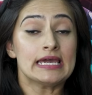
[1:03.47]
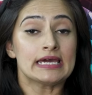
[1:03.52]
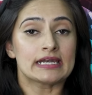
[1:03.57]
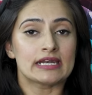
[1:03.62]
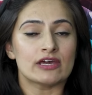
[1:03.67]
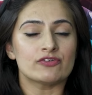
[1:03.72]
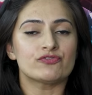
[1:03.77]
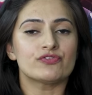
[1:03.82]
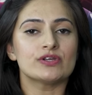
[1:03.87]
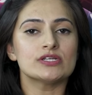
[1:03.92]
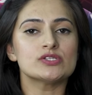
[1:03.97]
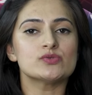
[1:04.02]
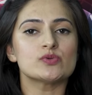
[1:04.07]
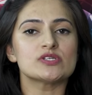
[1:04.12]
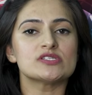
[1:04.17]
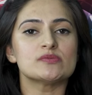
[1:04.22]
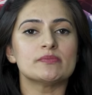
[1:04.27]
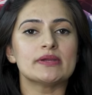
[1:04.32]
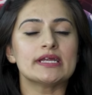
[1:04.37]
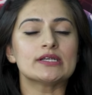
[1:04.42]
Reference
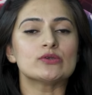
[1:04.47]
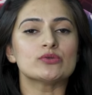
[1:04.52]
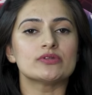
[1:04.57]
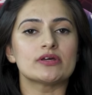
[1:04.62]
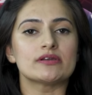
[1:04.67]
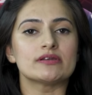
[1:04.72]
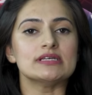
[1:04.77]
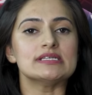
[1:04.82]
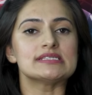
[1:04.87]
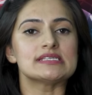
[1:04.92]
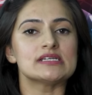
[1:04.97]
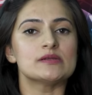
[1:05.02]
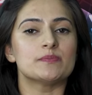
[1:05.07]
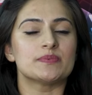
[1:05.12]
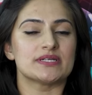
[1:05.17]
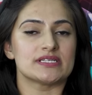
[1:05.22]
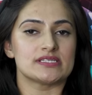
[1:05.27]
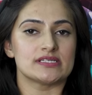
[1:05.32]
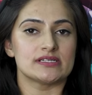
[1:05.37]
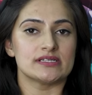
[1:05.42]
was made to the recent
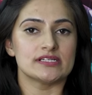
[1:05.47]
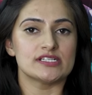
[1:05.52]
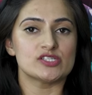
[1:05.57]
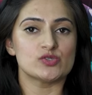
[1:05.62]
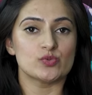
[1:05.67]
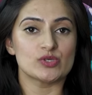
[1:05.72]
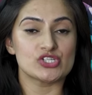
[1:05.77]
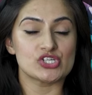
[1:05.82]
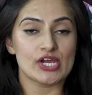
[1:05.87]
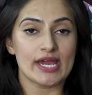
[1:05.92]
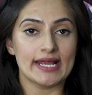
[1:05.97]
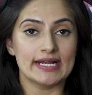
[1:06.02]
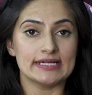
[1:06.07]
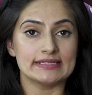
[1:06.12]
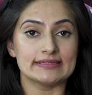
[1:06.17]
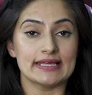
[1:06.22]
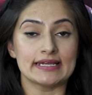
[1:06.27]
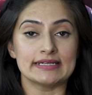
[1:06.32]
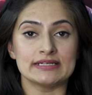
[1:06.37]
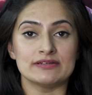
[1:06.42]
precedents which
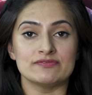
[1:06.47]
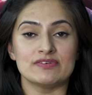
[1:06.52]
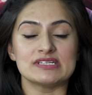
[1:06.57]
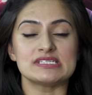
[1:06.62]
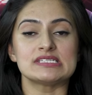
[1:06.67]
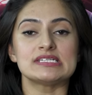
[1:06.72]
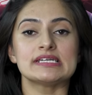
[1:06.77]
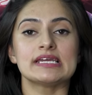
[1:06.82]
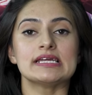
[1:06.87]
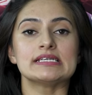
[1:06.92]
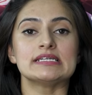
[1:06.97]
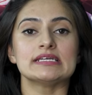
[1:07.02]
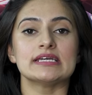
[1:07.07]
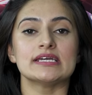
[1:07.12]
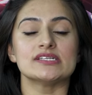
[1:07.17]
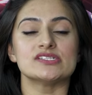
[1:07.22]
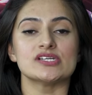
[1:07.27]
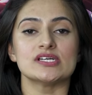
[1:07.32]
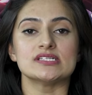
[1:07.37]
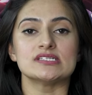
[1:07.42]
held that investigating
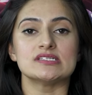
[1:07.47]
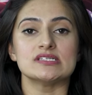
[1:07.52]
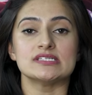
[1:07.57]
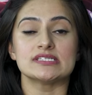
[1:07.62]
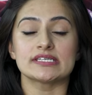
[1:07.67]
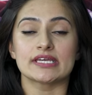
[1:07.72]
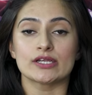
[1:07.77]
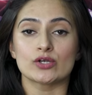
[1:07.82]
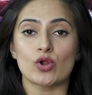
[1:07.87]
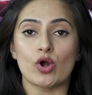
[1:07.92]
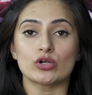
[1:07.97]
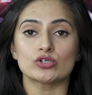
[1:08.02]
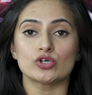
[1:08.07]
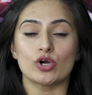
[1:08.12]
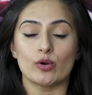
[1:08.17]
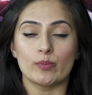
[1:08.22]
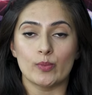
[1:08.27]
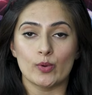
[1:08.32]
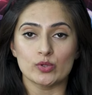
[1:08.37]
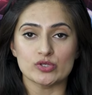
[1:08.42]
agencies cannot
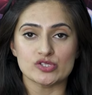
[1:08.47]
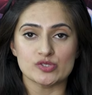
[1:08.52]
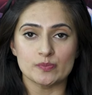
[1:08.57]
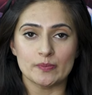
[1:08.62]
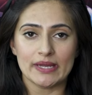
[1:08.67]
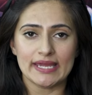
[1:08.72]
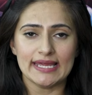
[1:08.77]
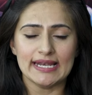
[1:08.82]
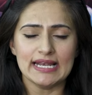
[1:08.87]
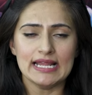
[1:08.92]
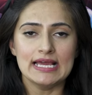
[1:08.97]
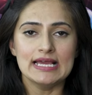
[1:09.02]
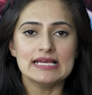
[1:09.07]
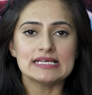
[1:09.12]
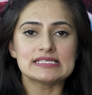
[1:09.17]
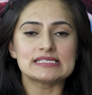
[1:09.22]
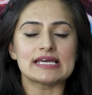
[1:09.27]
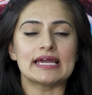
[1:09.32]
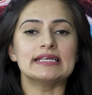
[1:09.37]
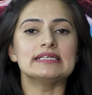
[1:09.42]
oppose bail,
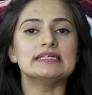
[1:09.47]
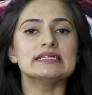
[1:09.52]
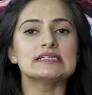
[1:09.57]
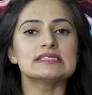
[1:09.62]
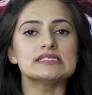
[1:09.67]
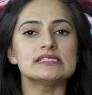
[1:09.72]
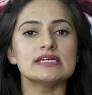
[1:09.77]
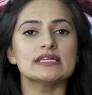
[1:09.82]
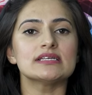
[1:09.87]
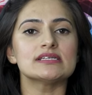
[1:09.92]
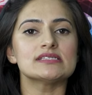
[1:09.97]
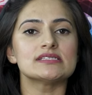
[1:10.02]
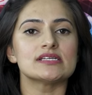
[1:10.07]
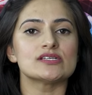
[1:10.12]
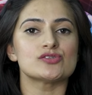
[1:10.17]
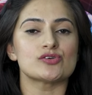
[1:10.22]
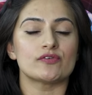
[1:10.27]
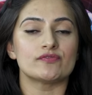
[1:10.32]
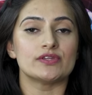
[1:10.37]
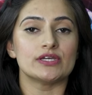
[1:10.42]
citing
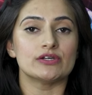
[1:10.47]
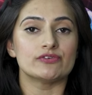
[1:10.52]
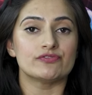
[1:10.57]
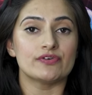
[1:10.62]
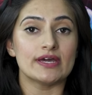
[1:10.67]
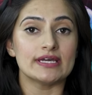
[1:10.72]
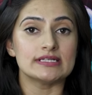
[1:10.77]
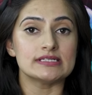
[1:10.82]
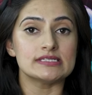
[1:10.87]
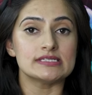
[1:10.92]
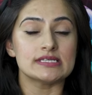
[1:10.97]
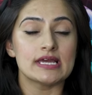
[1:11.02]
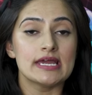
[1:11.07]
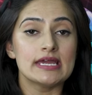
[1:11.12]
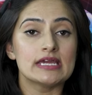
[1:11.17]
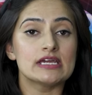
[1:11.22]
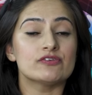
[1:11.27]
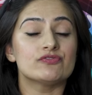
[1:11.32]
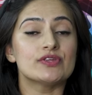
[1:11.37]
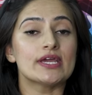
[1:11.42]
seriousness of the offence,
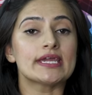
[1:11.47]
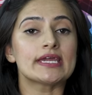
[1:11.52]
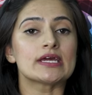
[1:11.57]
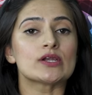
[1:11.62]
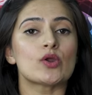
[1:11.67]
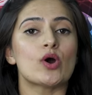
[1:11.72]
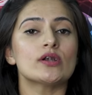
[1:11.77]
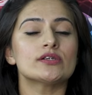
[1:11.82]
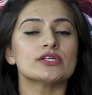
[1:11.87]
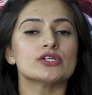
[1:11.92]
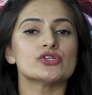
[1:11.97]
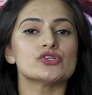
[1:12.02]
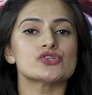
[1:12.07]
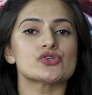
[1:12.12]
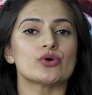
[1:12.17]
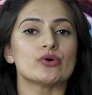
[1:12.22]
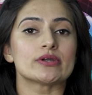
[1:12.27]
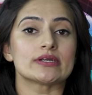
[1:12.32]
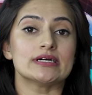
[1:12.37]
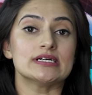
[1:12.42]
if they cannot
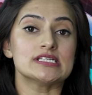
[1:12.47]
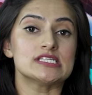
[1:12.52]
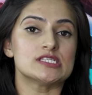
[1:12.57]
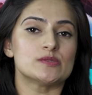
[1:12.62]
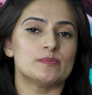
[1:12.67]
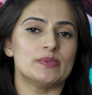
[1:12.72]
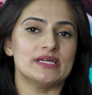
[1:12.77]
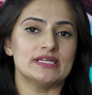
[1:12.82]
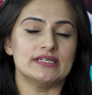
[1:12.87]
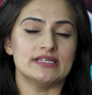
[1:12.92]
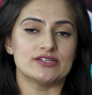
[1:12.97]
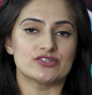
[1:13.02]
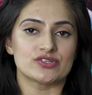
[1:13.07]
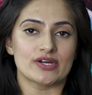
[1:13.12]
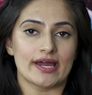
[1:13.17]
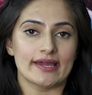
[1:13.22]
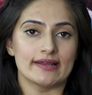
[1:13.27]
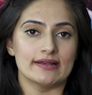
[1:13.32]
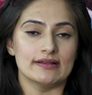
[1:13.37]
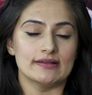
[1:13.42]
ensure a speedy
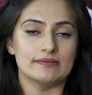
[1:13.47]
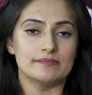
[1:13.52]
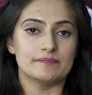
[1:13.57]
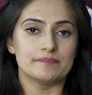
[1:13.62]
trial.